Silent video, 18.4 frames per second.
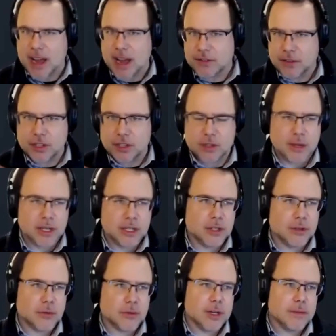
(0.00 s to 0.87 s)
finished my
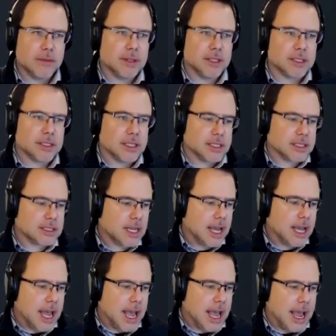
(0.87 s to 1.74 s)
degree in business,
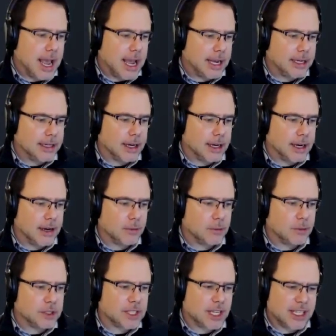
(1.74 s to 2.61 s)
and
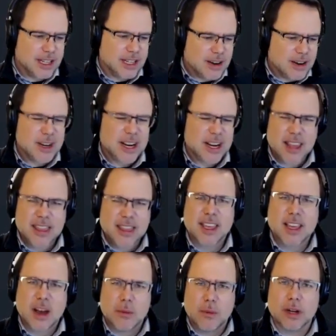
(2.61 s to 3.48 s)
was like, you know what, I
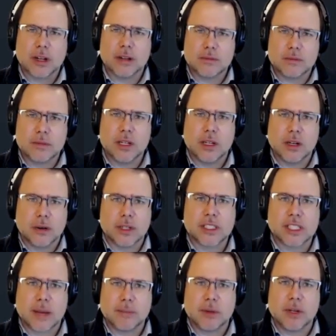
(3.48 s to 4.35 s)
think I want to
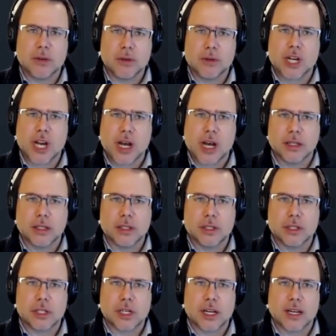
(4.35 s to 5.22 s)
accept a new
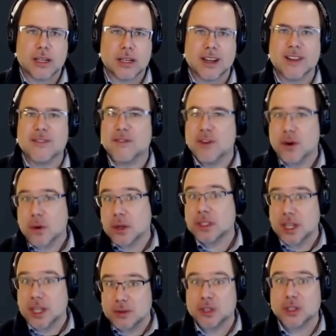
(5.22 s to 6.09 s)
challenge and
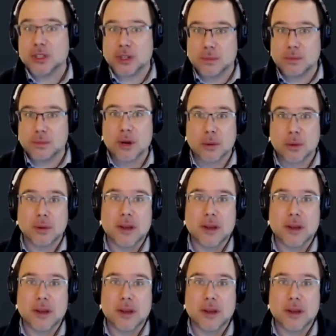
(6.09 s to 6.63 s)
focus on just the pure play